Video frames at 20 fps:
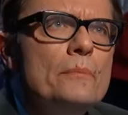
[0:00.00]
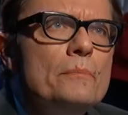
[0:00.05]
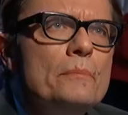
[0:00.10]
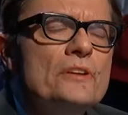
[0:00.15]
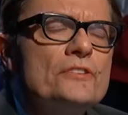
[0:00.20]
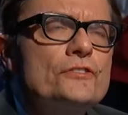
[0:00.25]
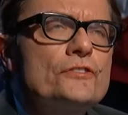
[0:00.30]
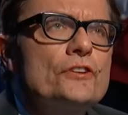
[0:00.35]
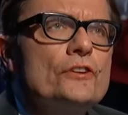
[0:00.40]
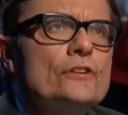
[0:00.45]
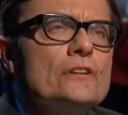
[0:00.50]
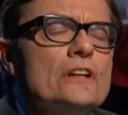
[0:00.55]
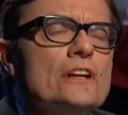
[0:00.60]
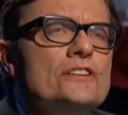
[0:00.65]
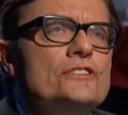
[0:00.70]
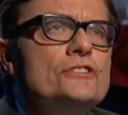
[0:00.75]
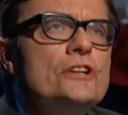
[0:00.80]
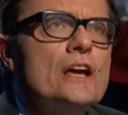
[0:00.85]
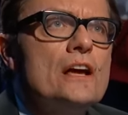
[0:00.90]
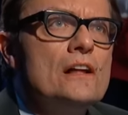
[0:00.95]
Mr.
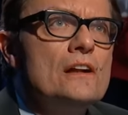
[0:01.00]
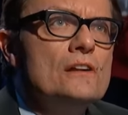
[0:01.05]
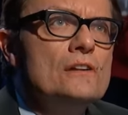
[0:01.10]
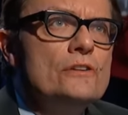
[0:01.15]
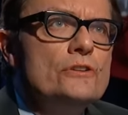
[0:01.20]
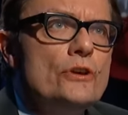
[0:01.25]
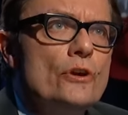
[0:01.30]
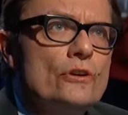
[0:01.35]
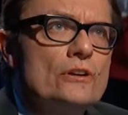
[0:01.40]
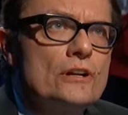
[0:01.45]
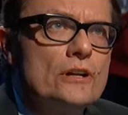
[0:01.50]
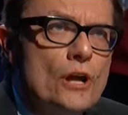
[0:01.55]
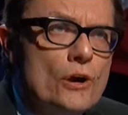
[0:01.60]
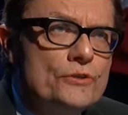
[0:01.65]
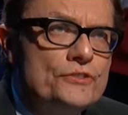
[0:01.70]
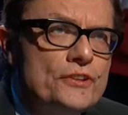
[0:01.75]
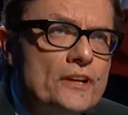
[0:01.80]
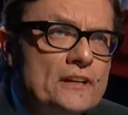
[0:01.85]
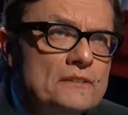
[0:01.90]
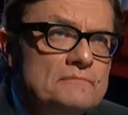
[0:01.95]
Lindell, you're
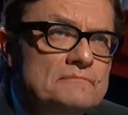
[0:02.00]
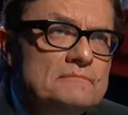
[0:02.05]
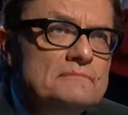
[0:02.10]
closing.